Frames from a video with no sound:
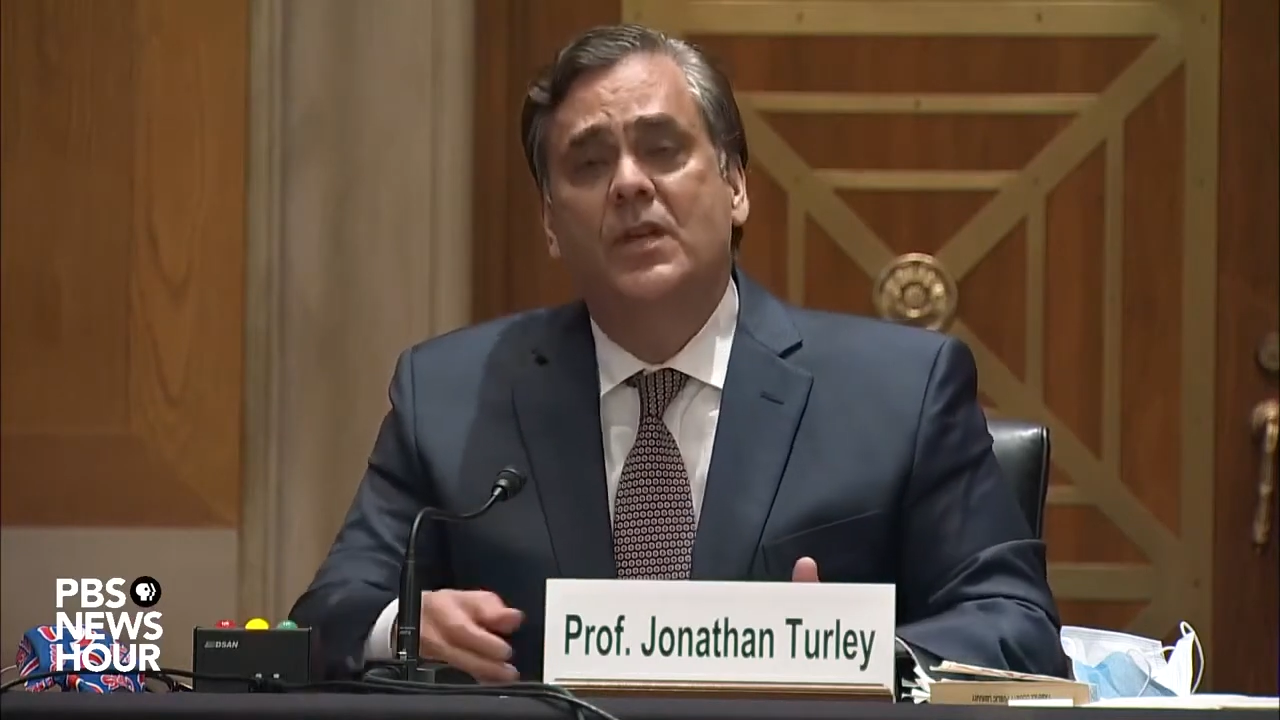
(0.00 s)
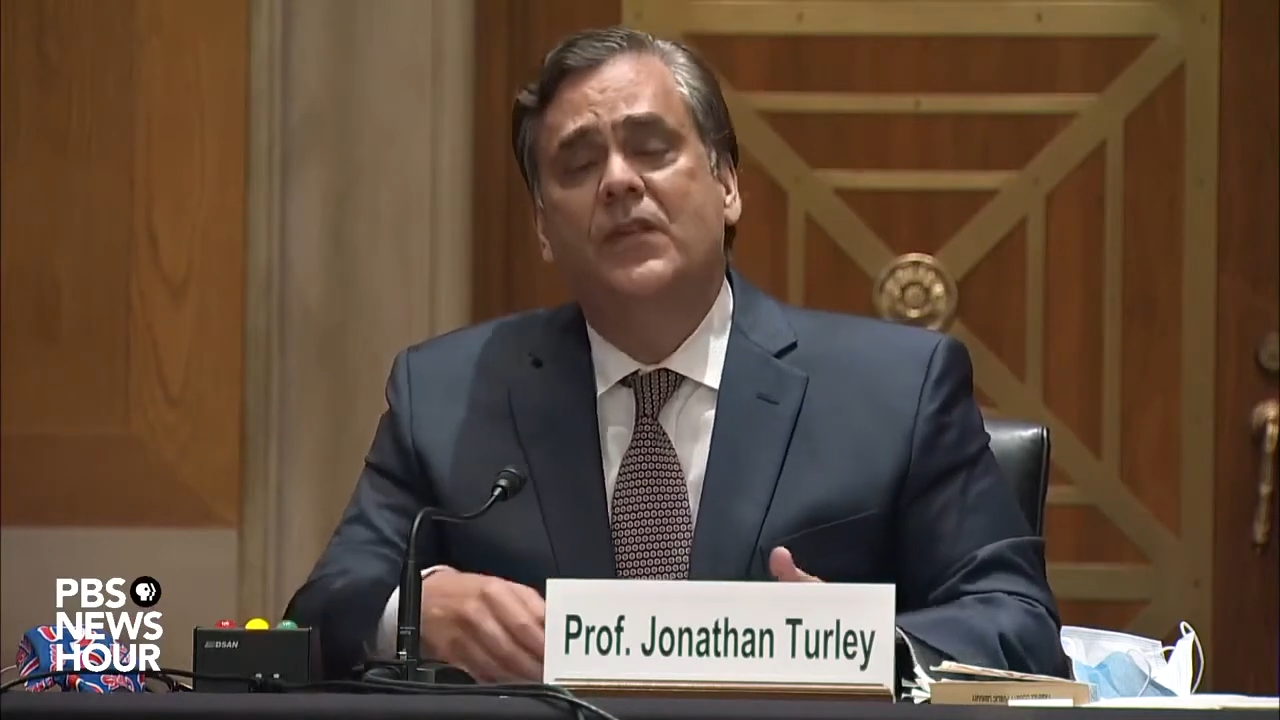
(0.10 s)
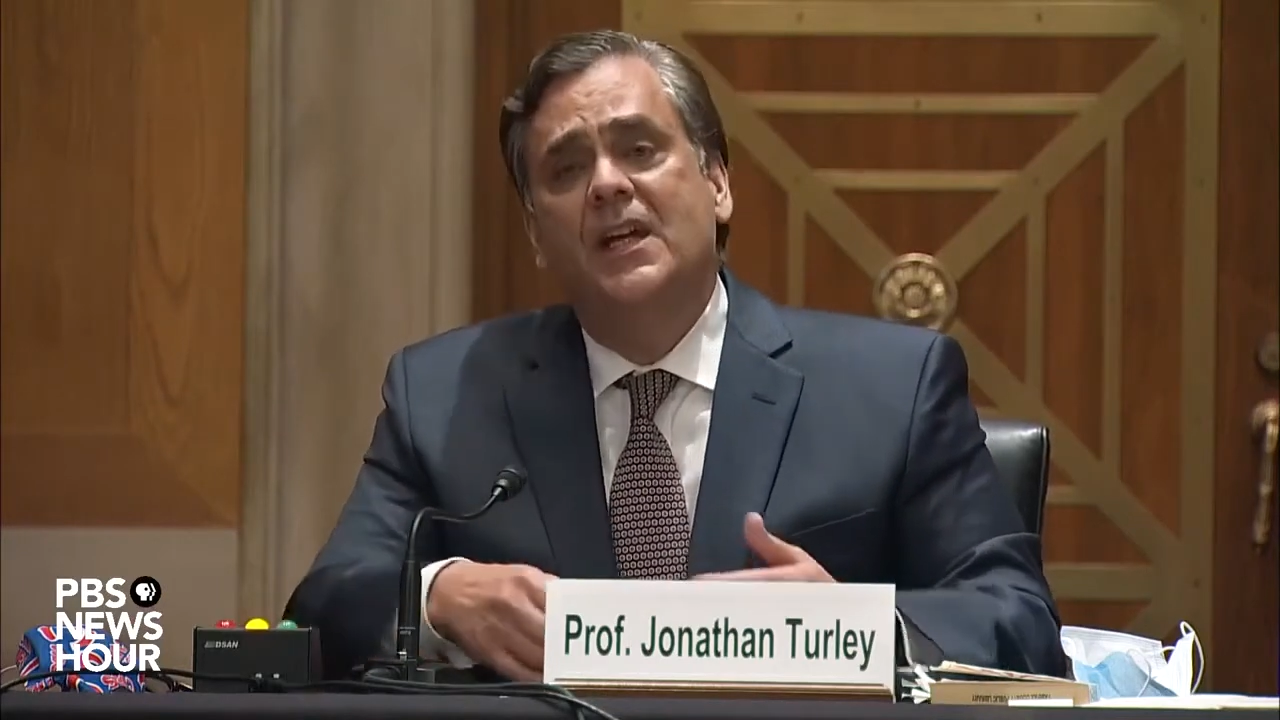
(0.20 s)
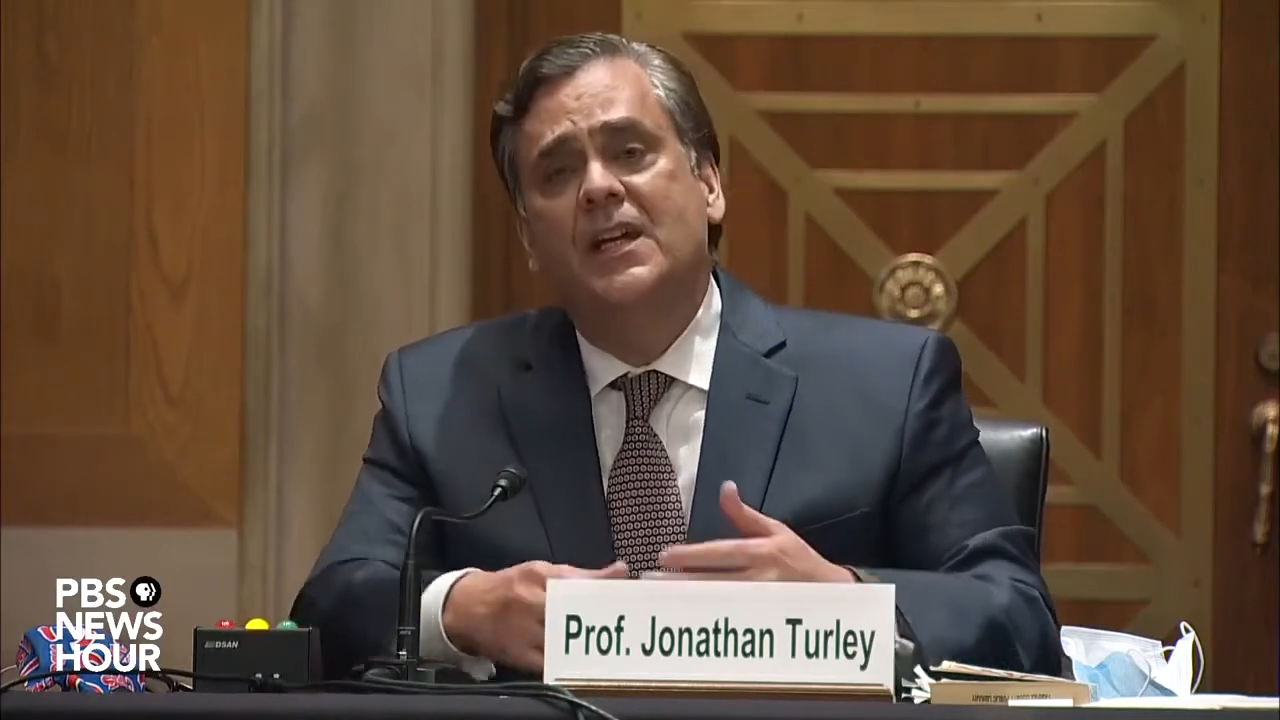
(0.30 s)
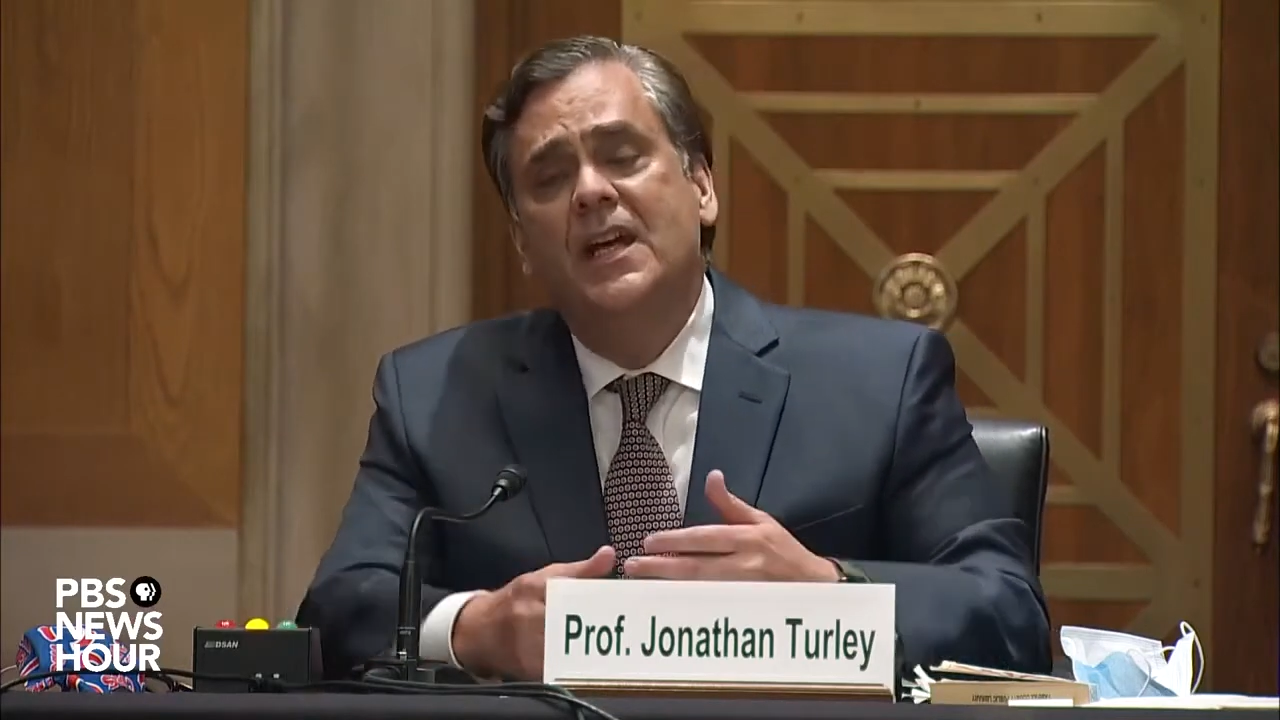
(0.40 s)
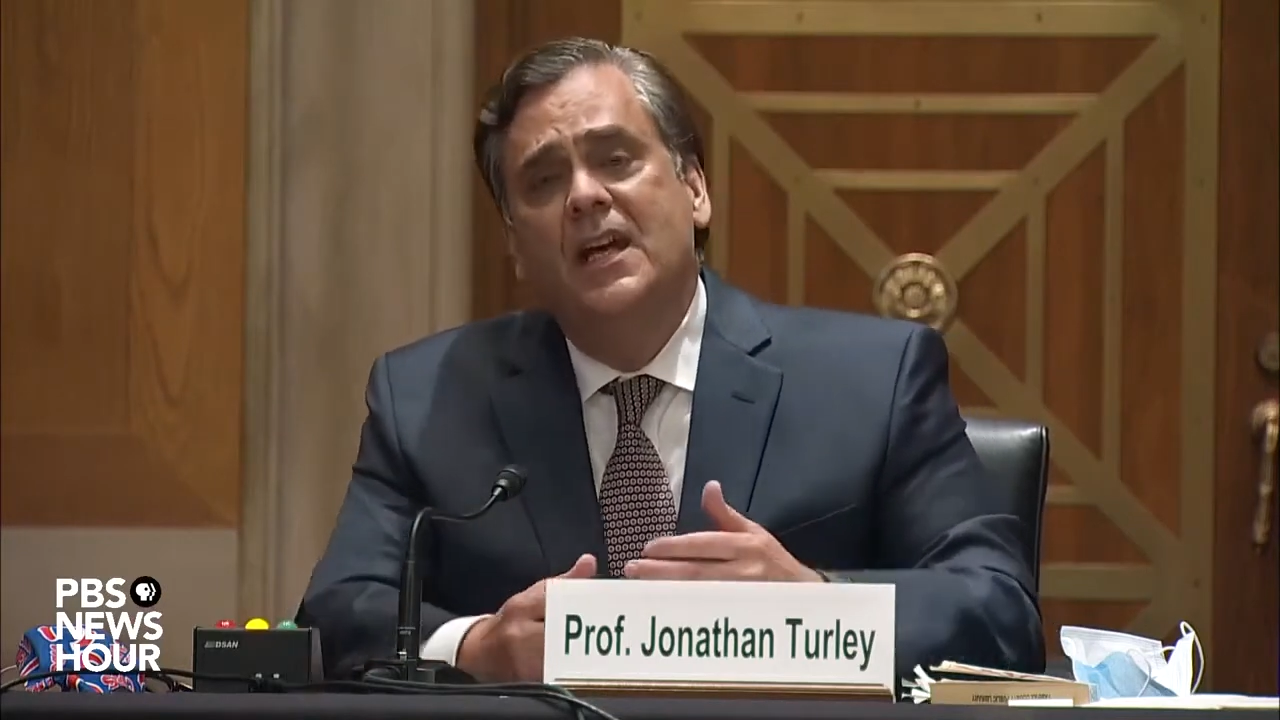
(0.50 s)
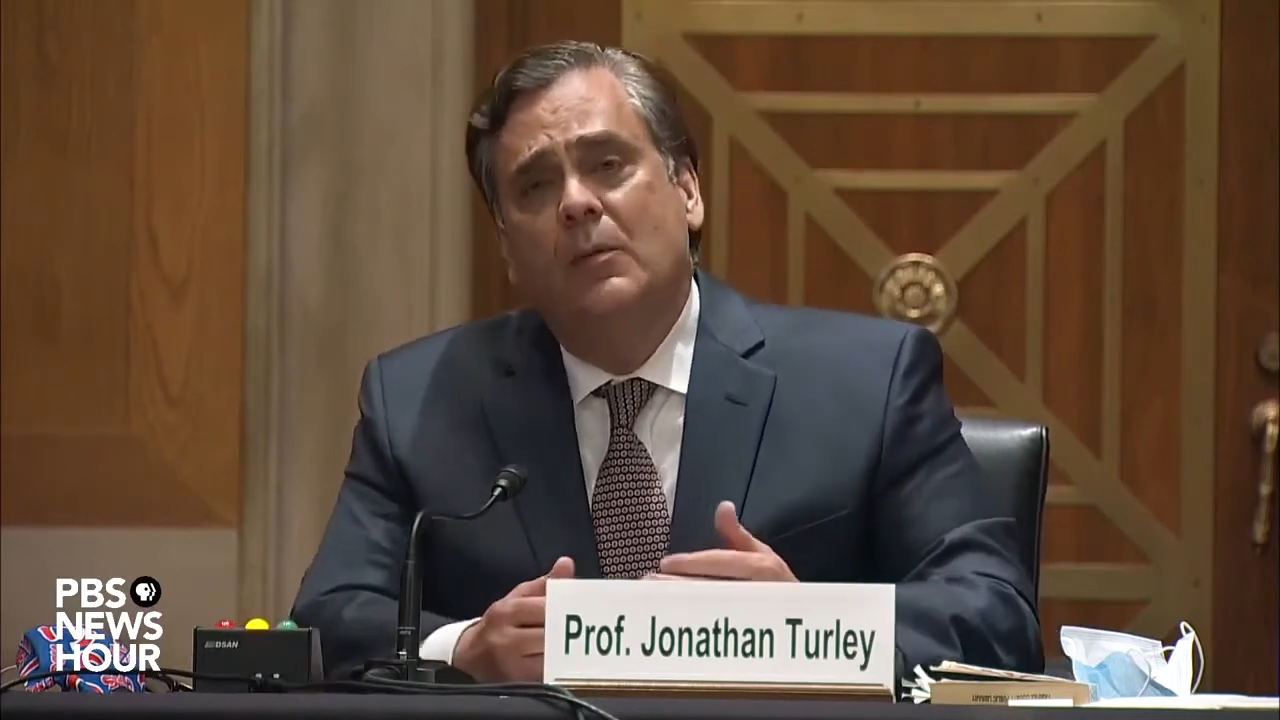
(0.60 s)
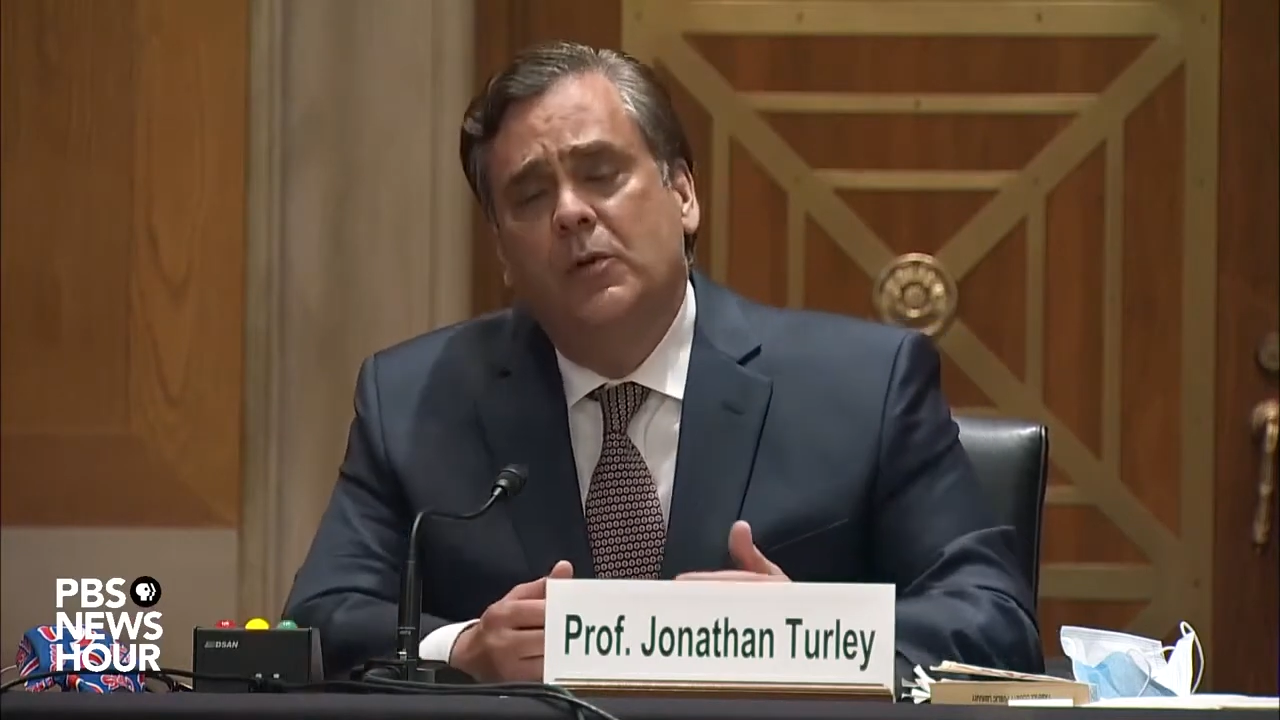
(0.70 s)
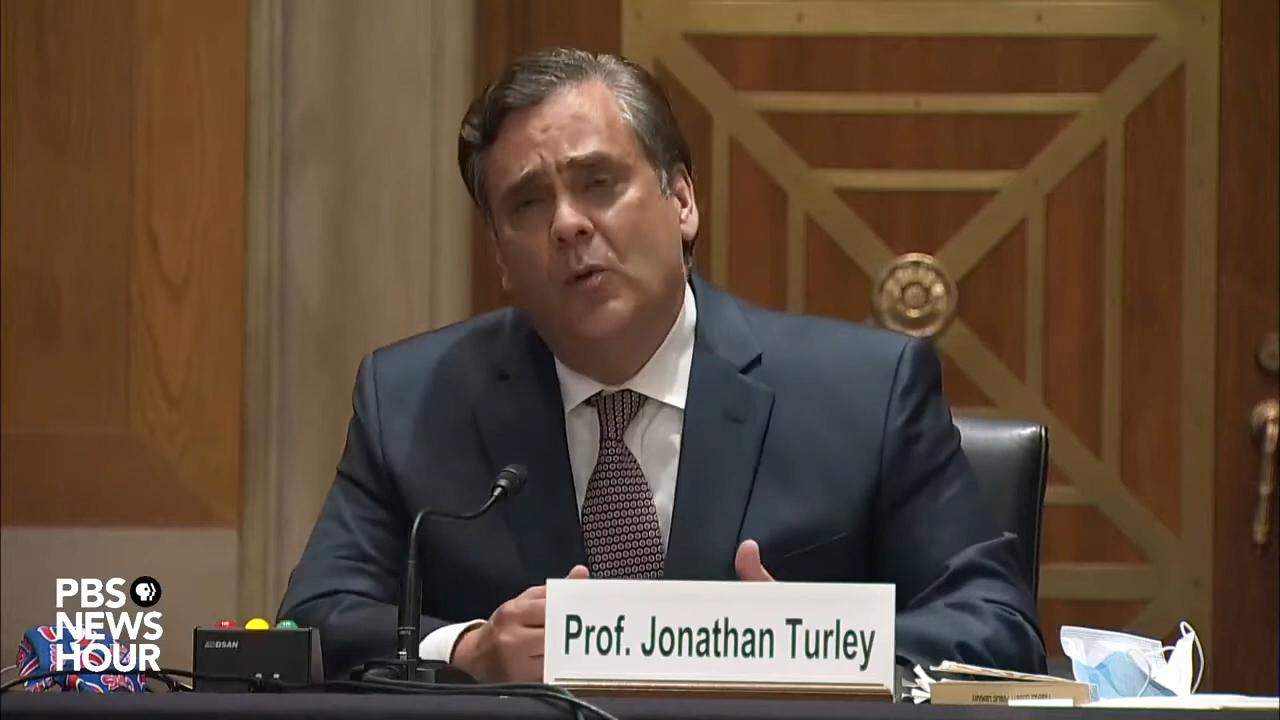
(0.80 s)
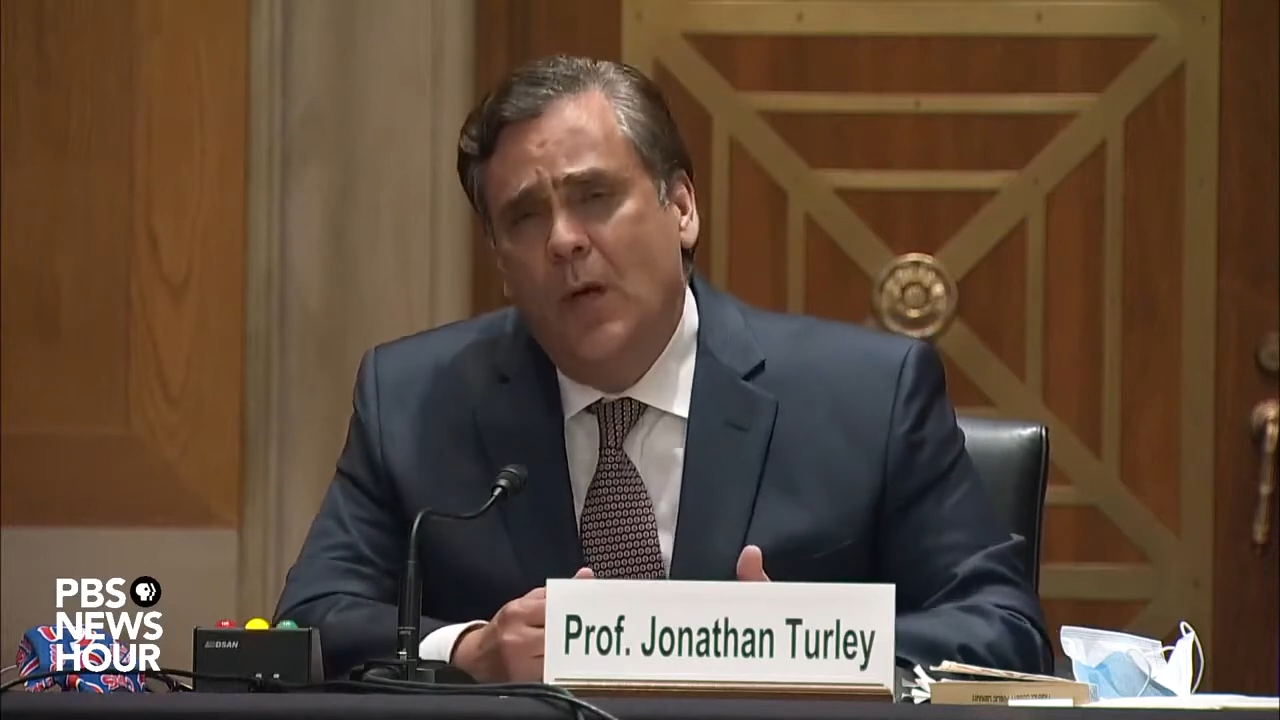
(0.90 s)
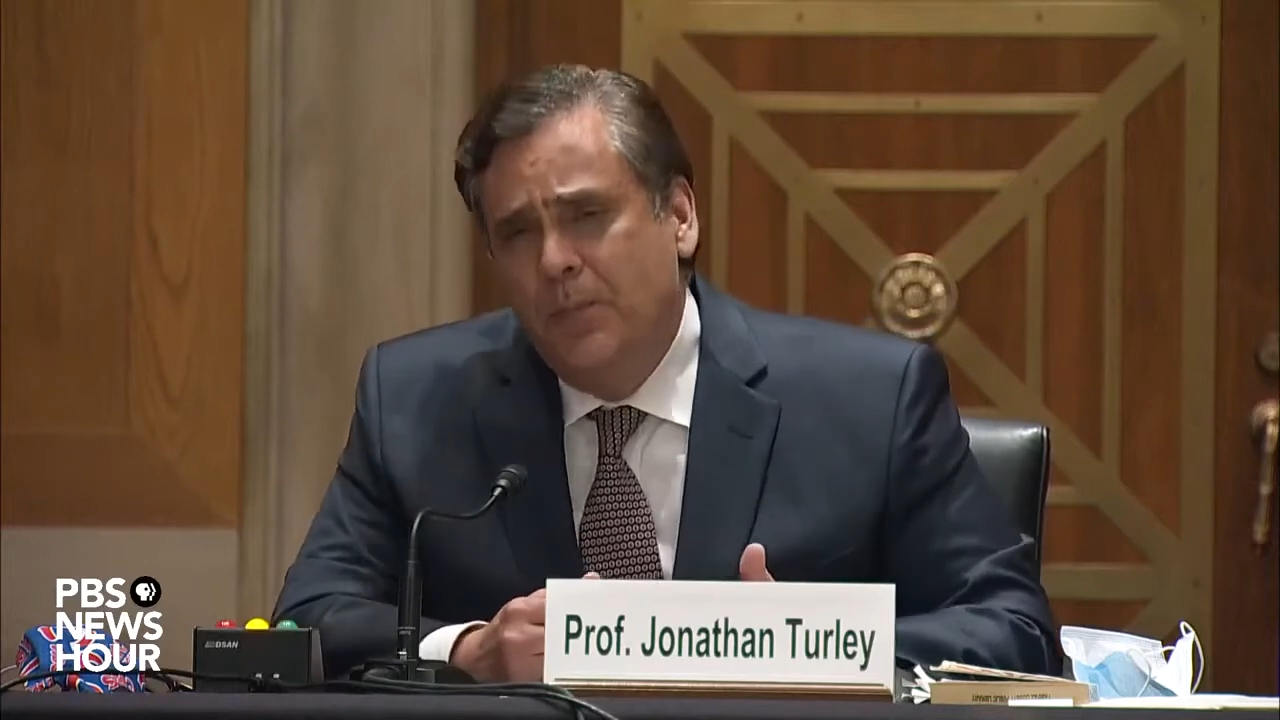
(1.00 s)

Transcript: We've had law